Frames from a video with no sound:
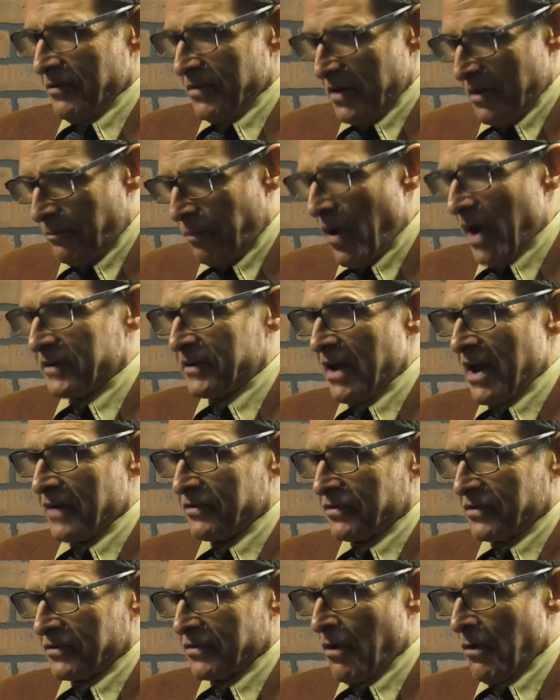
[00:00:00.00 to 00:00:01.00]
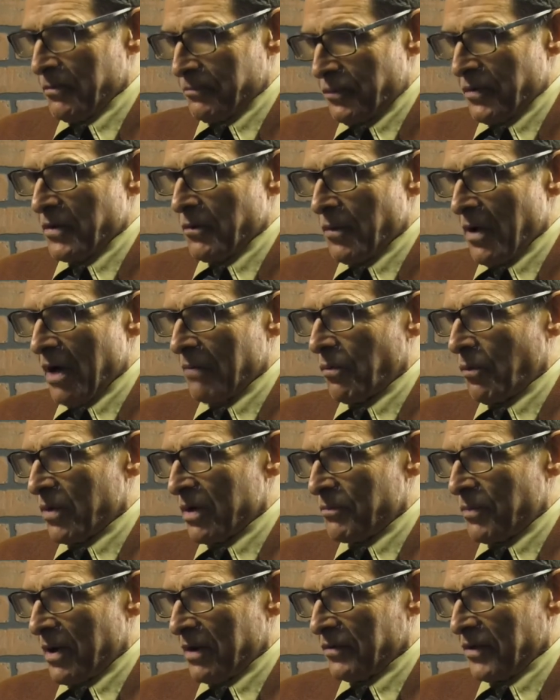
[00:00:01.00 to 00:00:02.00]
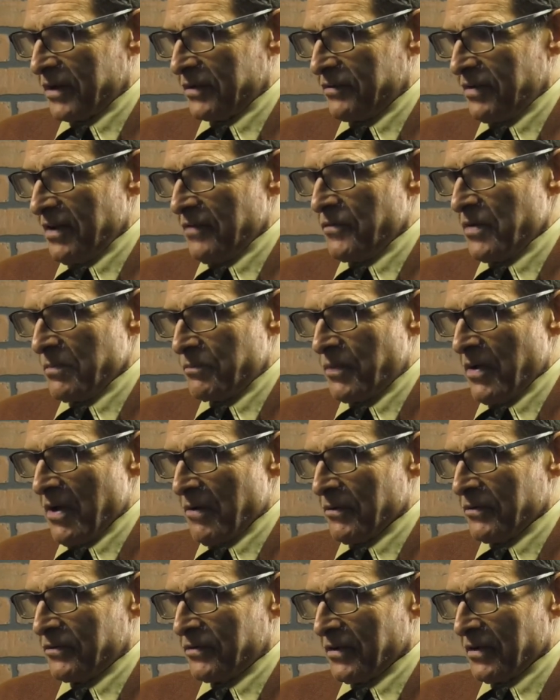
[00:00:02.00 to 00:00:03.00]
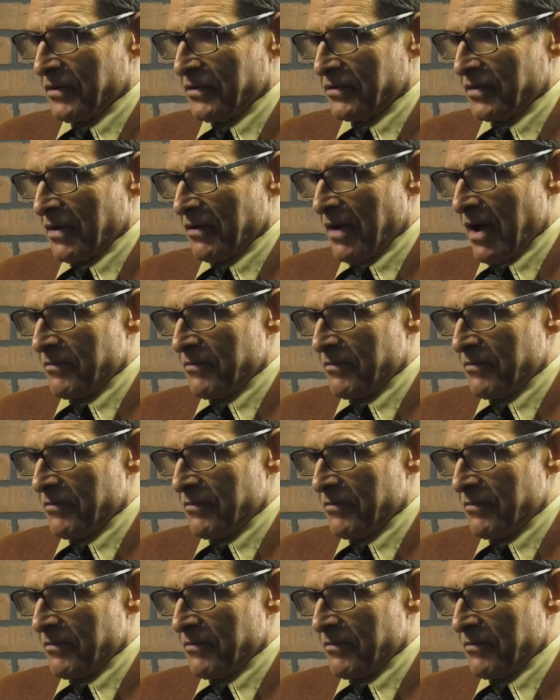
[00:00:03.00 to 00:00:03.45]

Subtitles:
your podcast is going pretty well, but what about like TV appearances?